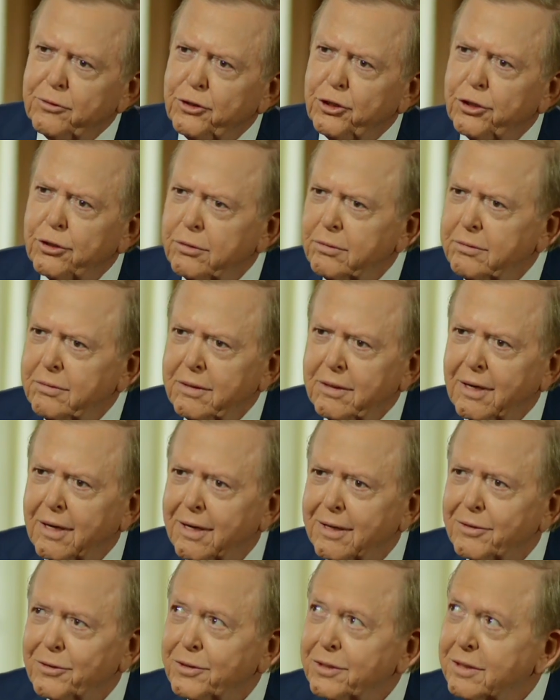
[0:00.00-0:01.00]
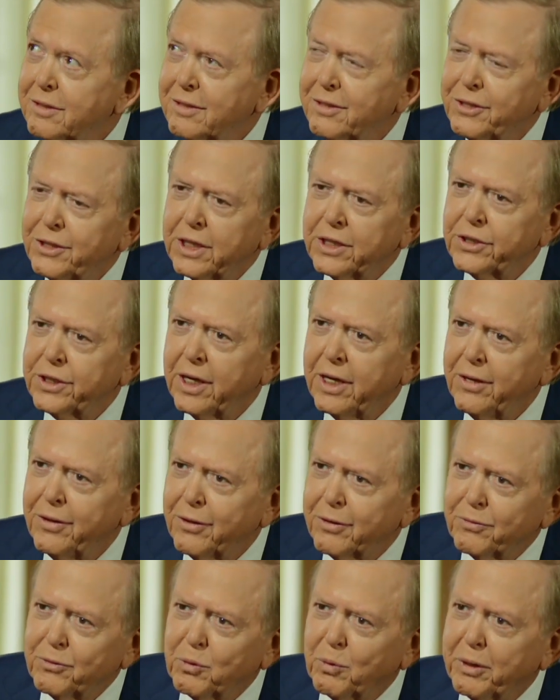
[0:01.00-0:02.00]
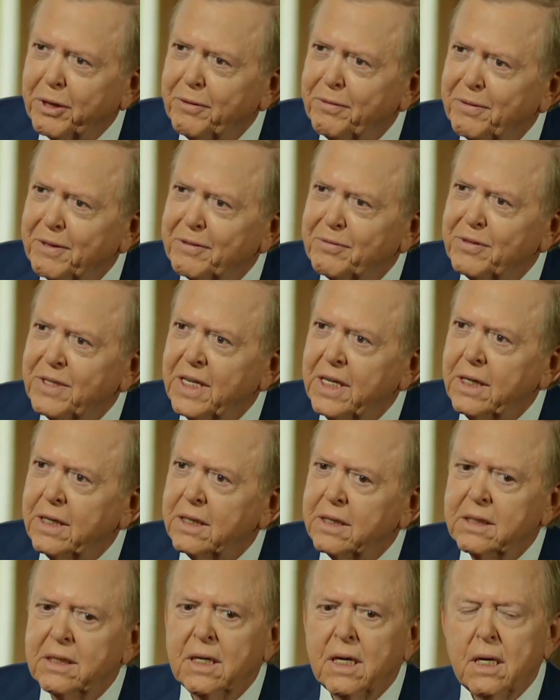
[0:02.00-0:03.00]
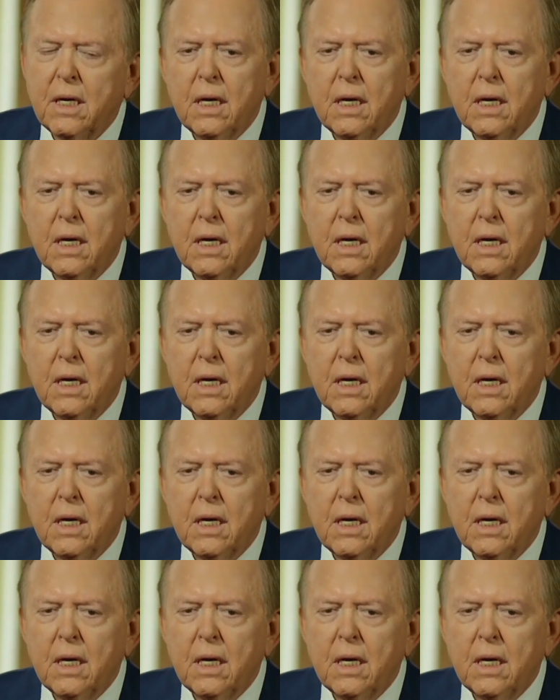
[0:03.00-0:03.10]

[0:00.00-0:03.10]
June 16th of 2015